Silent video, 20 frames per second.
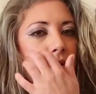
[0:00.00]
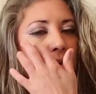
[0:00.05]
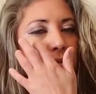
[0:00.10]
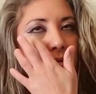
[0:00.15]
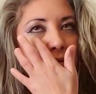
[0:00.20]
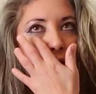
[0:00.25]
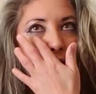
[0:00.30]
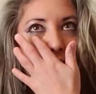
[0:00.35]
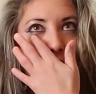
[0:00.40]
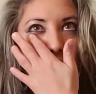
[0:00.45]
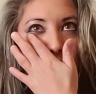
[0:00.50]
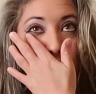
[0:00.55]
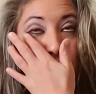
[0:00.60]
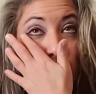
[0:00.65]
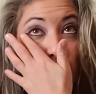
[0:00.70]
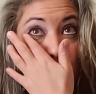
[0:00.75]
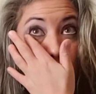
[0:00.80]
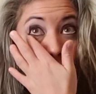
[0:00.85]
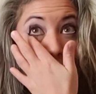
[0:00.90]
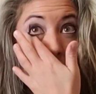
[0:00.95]
feeling like
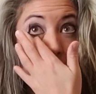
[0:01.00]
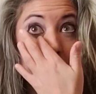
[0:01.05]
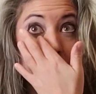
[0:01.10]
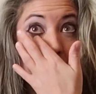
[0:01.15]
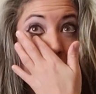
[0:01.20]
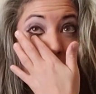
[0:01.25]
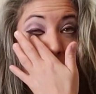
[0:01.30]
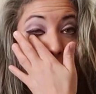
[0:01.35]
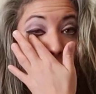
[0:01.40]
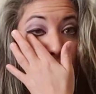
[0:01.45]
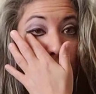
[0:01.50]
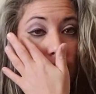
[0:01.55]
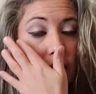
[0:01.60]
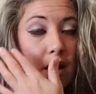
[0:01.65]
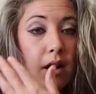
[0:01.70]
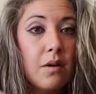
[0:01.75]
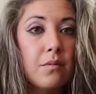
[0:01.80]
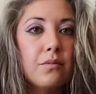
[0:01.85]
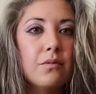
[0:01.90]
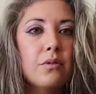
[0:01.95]
journaling is really a
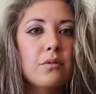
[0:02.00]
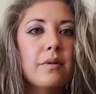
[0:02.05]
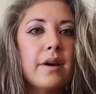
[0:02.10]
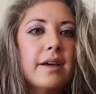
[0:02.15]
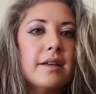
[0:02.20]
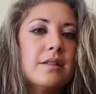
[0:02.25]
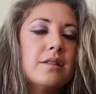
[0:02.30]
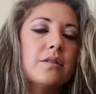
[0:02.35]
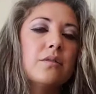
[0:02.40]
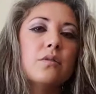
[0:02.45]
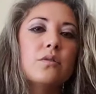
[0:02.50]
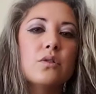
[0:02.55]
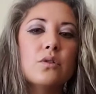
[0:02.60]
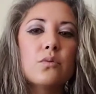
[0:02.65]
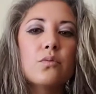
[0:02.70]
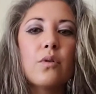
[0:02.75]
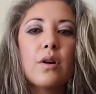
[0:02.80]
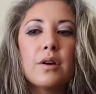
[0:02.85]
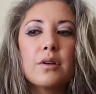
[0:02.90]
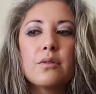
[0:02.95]
helpful way to
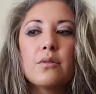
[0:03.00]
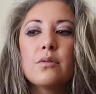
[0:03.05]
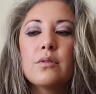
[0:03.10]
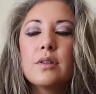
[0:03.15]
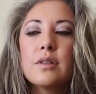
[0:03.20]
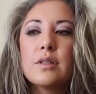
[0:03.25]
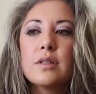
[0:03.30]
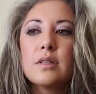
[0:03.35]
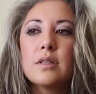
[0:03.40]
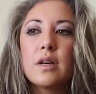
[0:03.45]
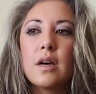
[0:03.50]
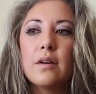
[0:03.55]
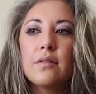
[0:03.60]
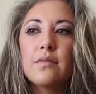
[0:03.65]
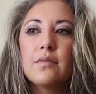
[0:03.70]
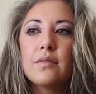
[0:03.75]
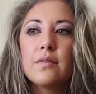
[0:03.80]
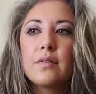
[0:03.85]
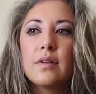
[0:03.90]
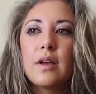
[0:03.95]
work through this
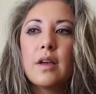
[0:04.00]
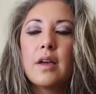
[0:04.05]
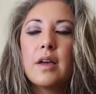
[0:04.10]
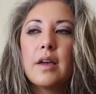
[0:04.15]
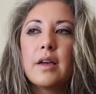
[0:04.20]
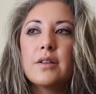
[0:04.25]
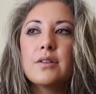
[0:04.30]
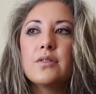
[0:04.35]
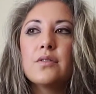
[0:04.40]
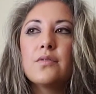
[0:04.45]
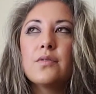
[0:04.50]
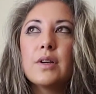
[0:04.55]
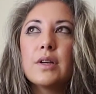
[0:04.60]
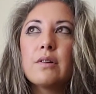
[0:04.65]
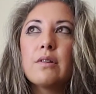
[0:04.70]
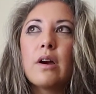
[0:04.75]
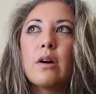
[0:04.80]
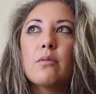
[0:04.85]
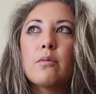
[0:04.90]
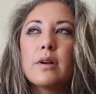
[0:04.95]
stuff and to
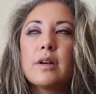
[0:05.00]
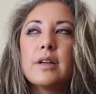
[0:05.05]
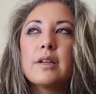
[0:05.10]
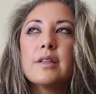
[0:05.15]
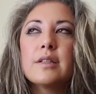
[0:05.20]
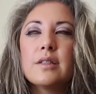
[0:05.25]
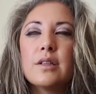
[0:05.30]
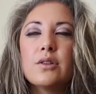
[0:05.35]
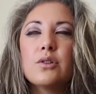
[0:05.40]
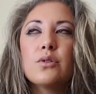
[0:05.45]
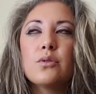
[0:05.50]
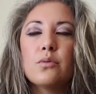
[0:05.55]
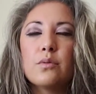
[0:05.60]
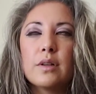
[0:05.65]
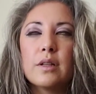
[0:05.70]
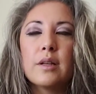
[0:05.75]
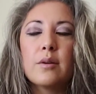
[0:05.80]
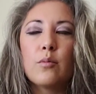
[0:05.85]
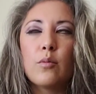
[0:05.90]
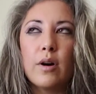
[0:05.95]
figure out what it is that you
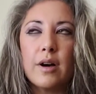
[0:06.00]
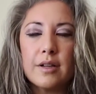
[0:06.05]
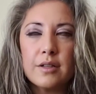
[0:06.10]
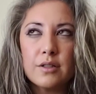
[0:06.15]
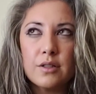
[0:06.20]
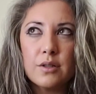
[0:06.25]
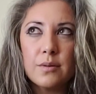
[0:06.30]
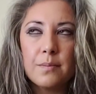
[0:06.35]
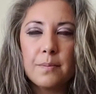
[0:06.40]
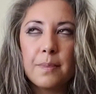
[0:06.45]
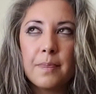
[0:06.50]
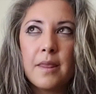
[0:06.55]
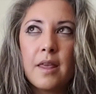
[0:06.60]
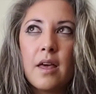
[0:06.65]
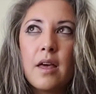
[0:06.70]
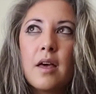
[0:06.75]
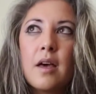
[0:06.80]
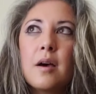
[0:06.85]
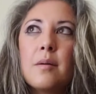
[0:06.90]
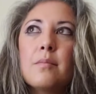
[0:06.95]
really want.
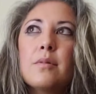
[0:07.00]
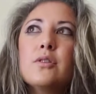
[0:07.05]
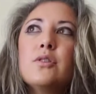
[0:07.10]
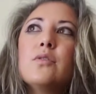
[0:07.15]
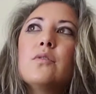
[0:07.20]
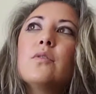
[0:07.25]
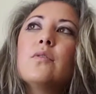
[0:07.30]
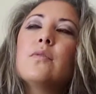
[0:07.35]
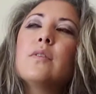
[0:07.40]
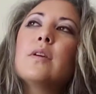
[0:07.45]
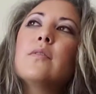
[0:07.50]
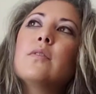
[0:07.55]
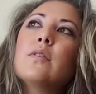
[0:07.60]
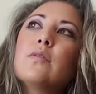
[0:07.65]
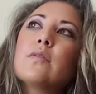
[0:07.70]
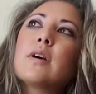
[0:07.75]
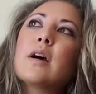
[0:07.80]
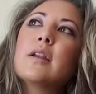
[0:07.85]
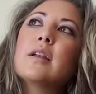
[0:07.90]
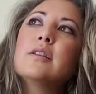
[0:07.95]
But if
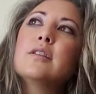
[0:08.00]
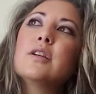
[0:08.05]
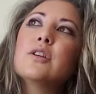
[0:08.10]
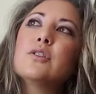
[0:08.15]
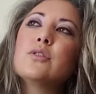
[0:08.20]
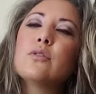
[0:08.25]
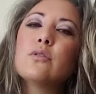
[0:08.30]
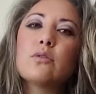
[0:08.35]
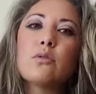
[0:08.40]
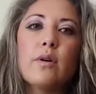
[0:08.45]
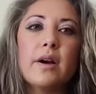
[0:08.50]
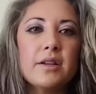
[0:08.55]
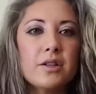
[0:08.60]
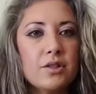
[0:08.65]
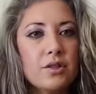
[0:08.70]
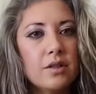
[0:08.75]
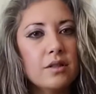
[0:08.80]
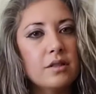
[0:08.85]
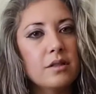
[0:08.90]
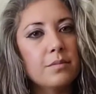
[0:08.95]
you've got additional
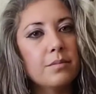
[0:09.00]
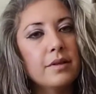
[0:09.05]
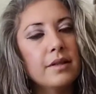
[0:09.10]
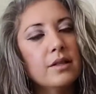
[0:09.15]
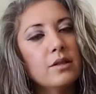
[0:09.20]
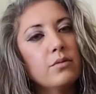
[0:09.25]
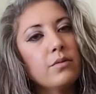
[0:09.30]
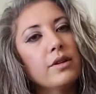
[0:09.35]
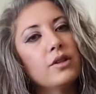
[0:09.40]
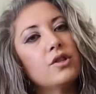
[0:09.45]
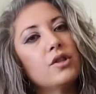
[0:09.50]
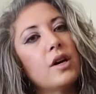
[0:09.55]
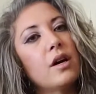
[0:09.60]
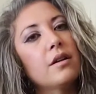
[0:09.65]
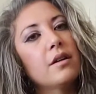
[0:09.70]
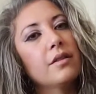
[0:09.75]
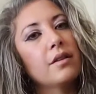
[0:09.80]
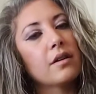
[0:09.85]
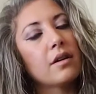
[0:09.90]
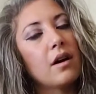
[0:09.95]
questions, please reach out
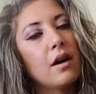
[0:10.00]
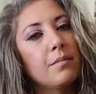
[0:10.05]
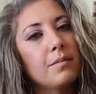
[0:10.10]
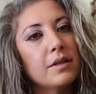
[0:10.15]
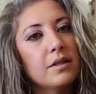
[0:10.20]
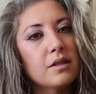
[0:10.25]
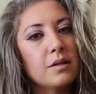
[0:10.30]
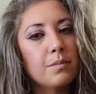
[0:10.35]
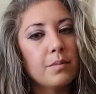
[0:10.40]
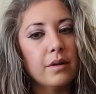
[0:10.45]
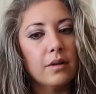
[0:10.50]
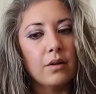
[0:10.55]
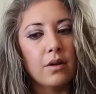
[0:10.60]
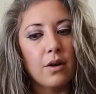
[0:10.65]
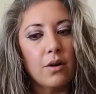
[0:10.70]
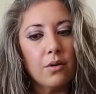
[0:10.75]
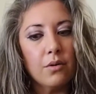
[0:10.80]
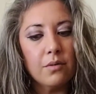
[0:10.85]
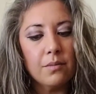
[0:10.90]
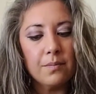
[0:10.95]
in the comments
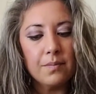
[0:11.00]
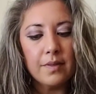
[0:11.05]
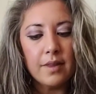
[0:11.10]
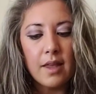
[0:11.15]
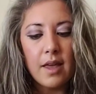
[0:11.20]
below.